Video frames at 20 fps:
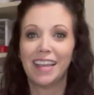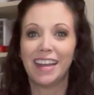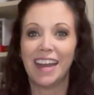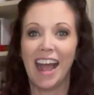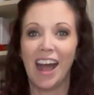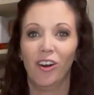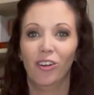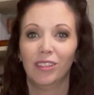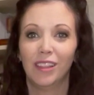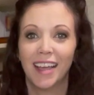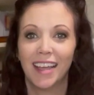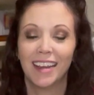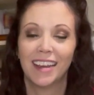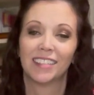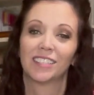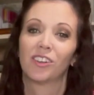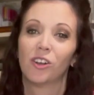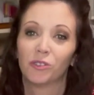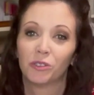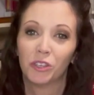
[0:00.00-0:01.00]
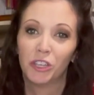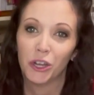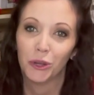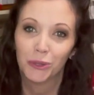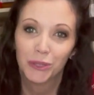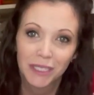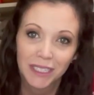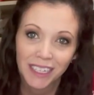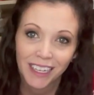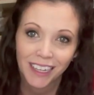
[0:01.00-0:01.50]
an outline that's called
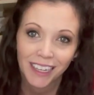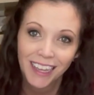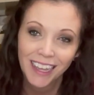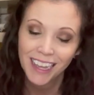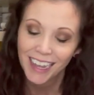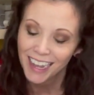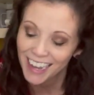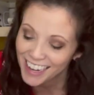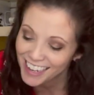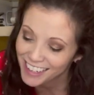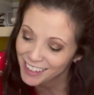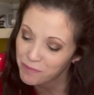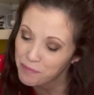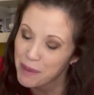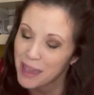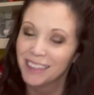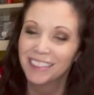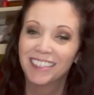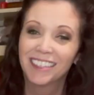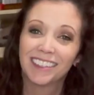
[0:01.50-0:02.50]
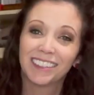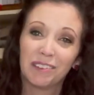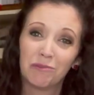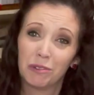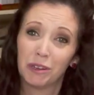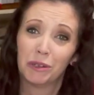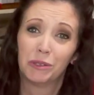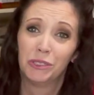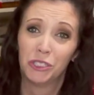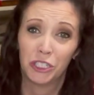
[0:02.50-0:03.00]
ghosting and basically
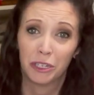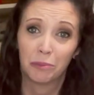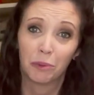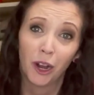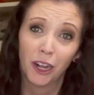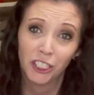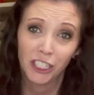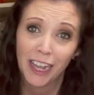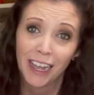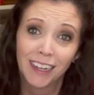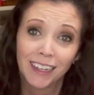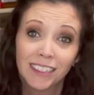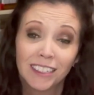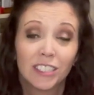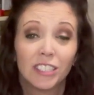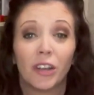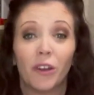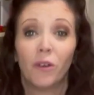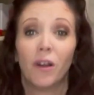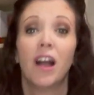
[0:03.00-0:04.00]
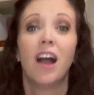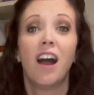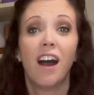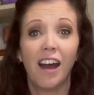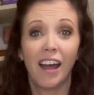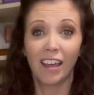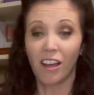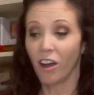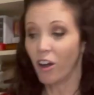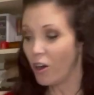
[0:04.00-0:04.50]
ruins your project. So I